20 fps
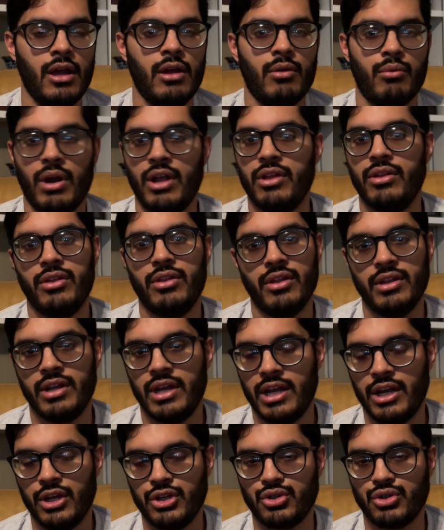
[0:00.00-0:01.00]
rather than
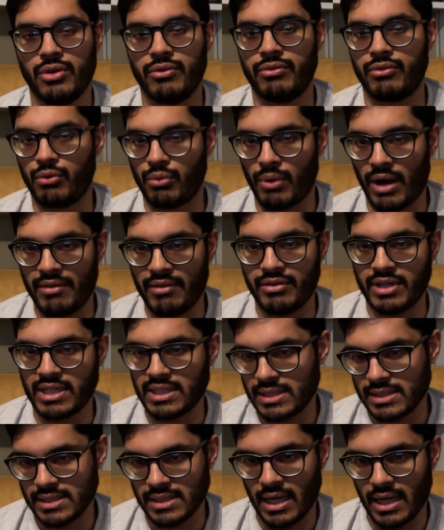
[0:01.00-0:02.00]
any sort of graphic
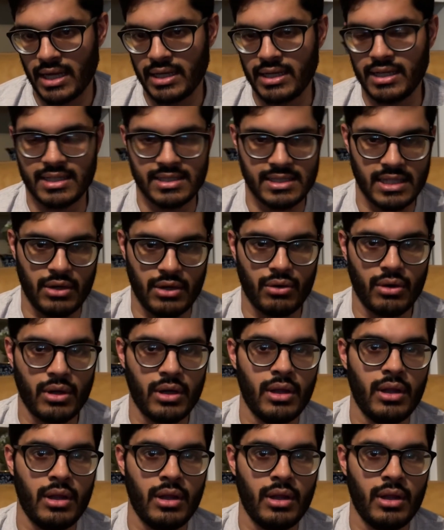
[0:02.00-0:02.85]
design, etc.